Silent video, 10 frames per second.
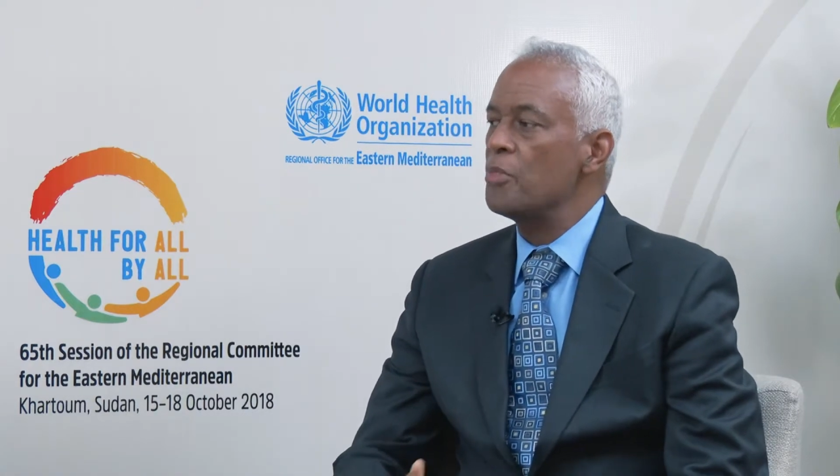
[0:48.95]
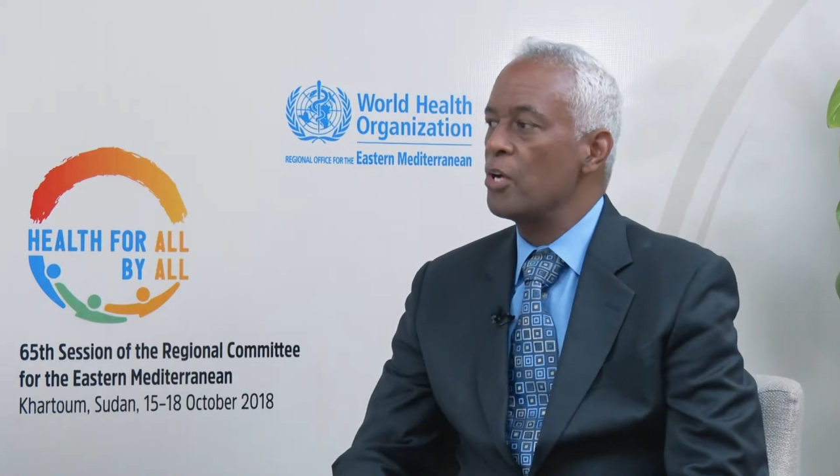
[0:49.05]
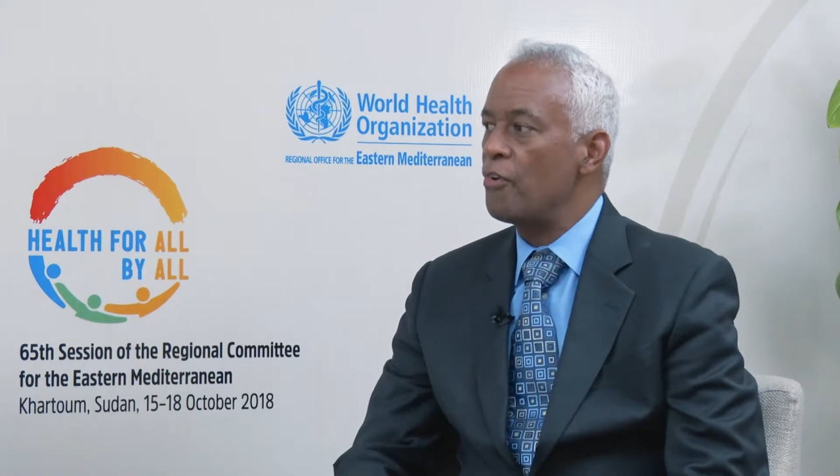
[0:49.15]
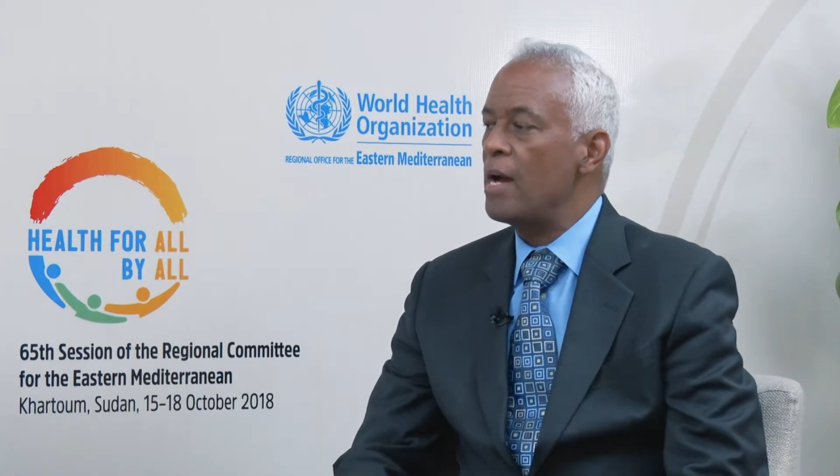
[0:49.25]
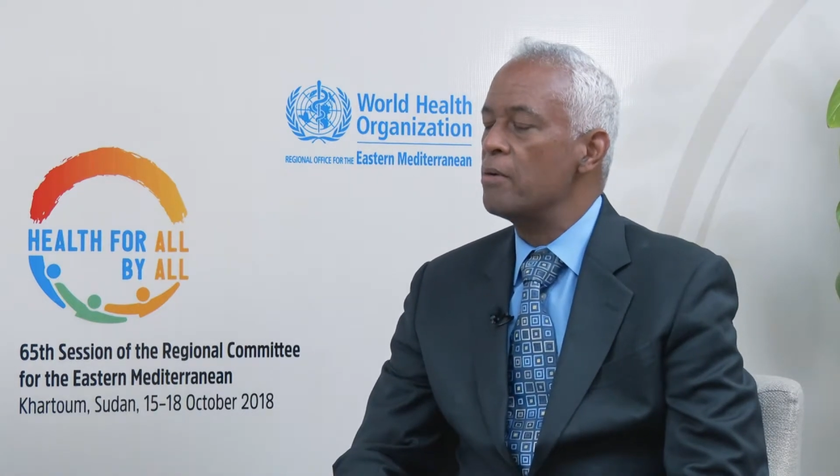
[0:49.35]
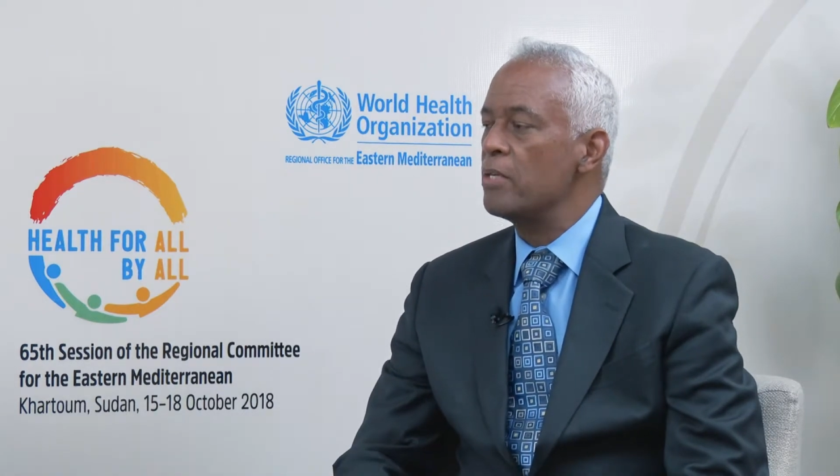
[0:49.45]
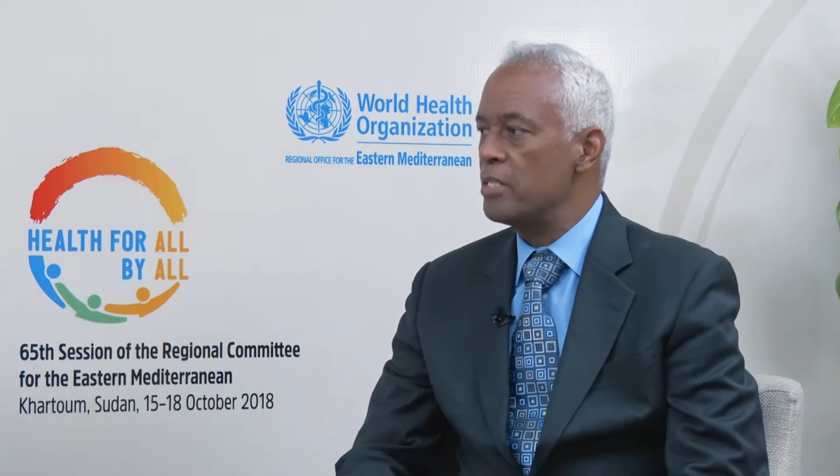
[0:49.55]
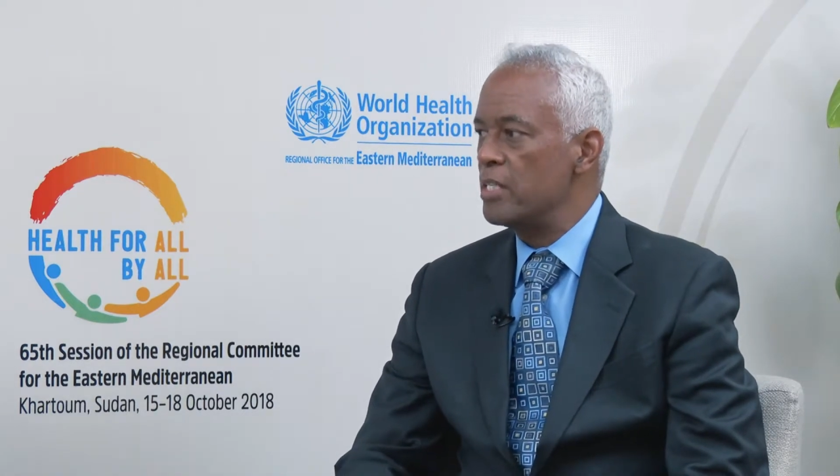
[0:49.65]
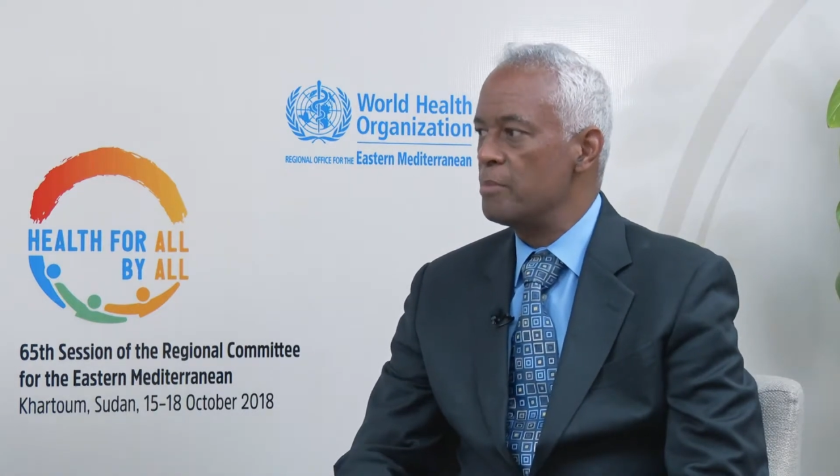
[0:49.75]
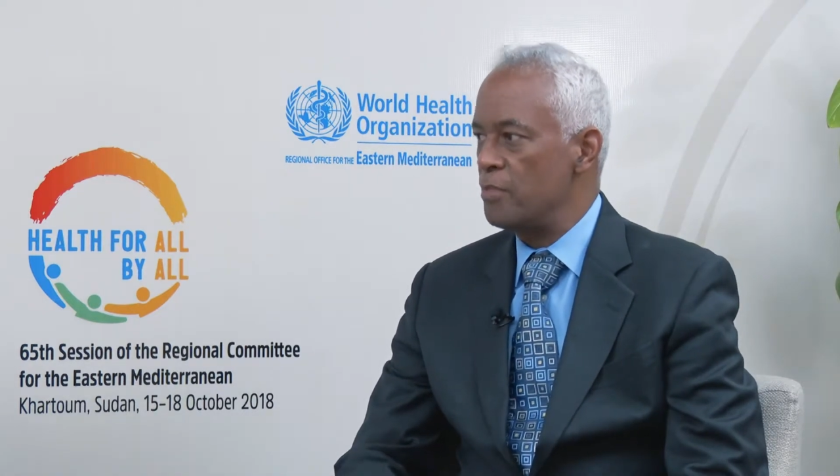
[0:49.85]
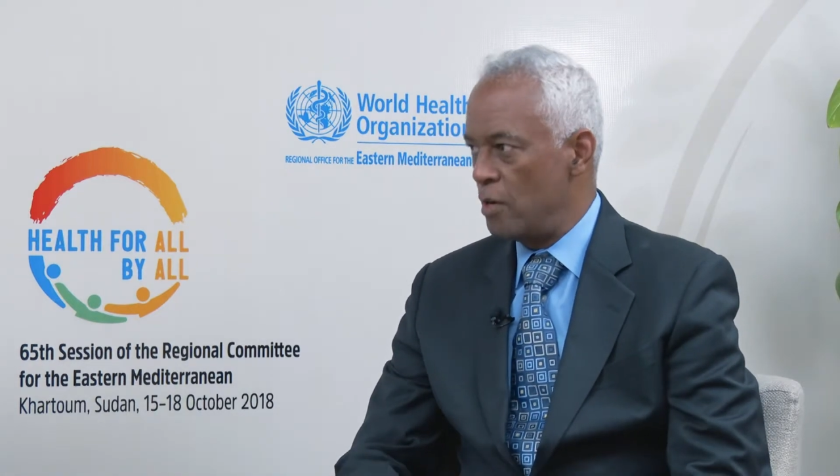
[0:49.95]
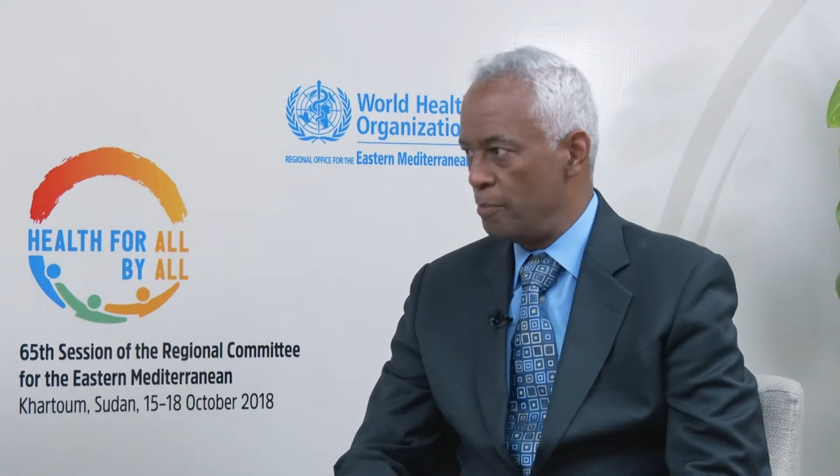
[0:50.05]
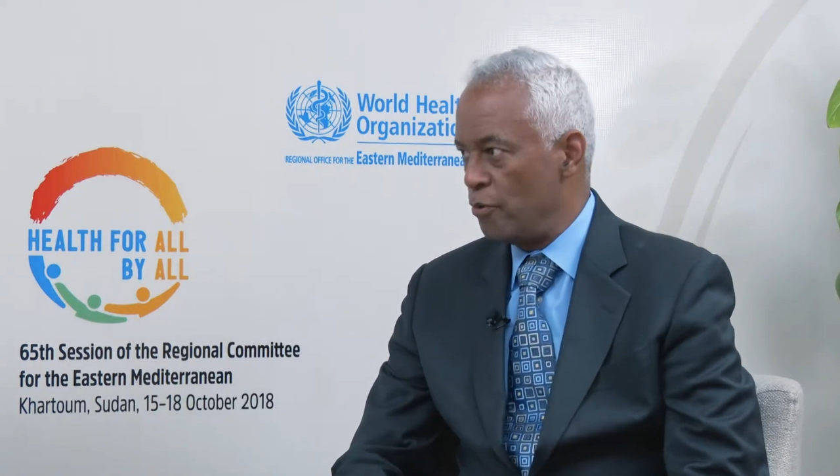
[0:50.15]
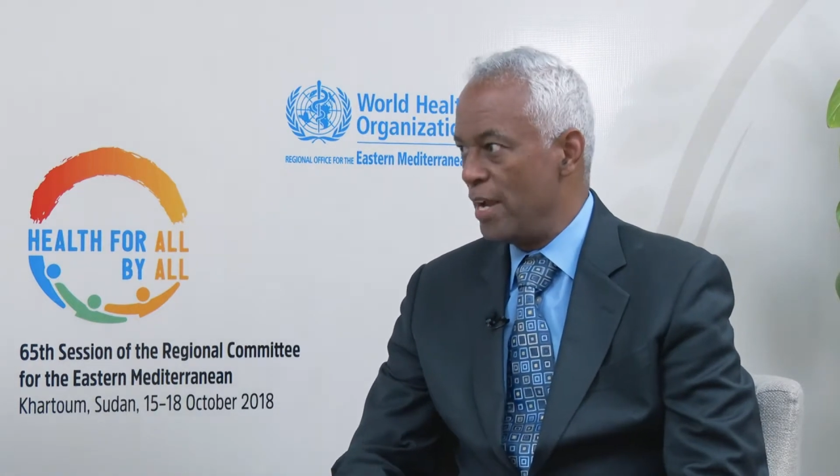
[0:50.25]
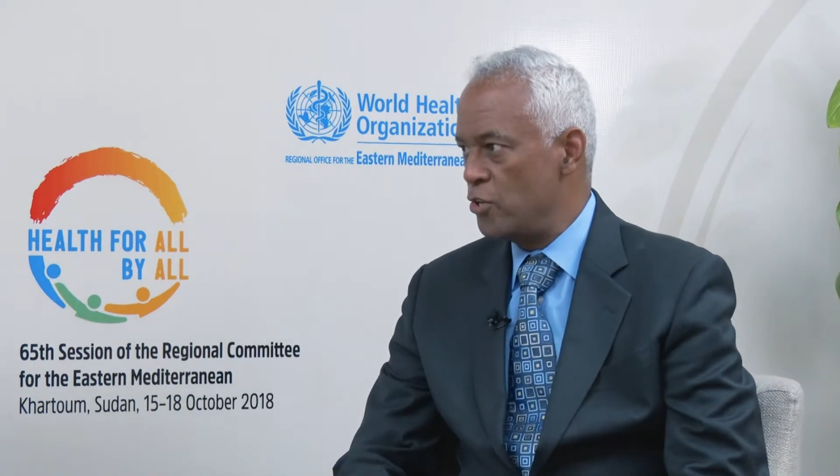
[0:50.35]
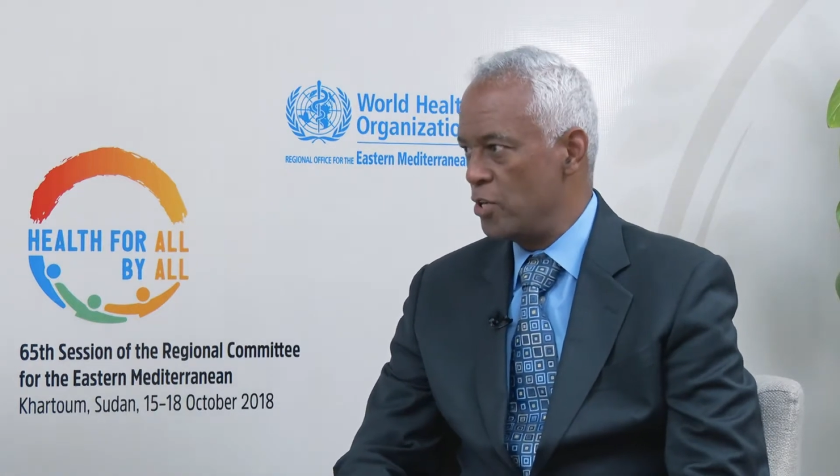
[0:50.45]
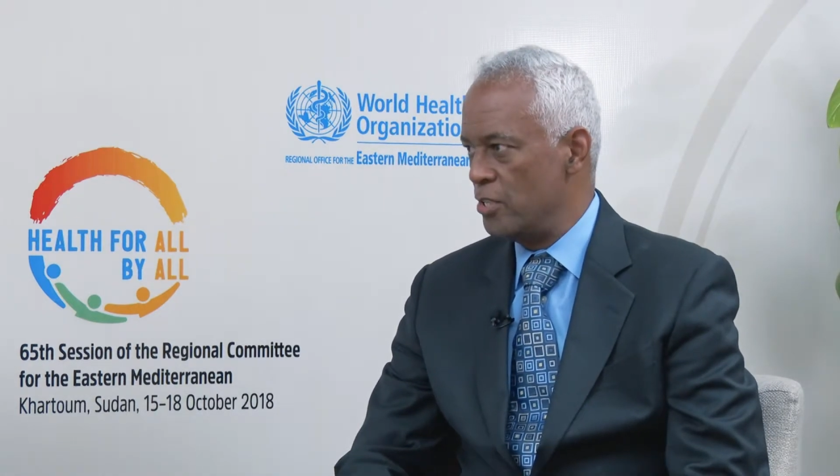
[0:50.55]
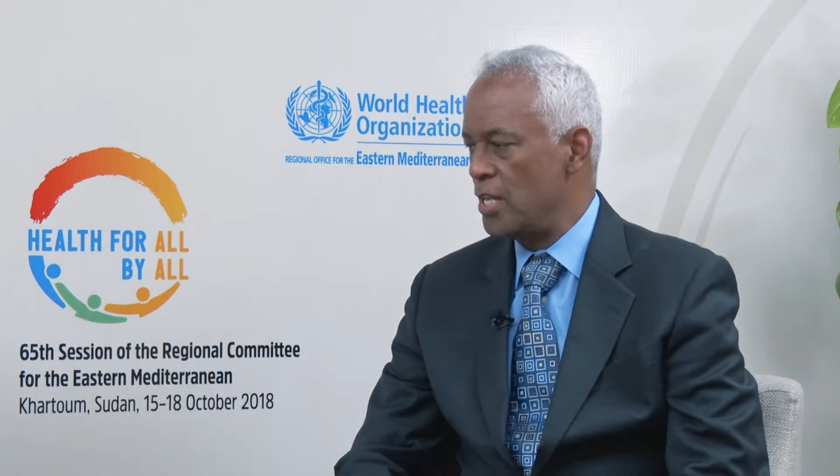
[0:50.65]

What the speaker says: the ground in terms of operations,